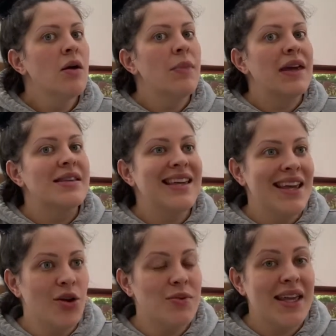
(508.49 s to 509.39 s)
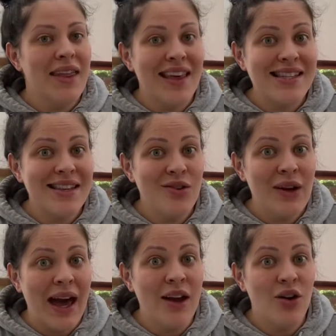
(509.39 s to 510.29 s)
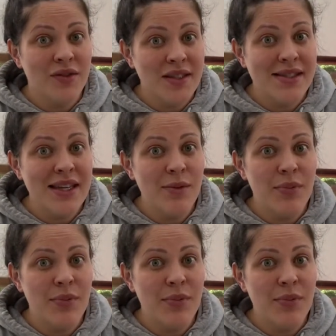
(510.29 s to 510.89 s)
because it helps get this little guy off to sleep.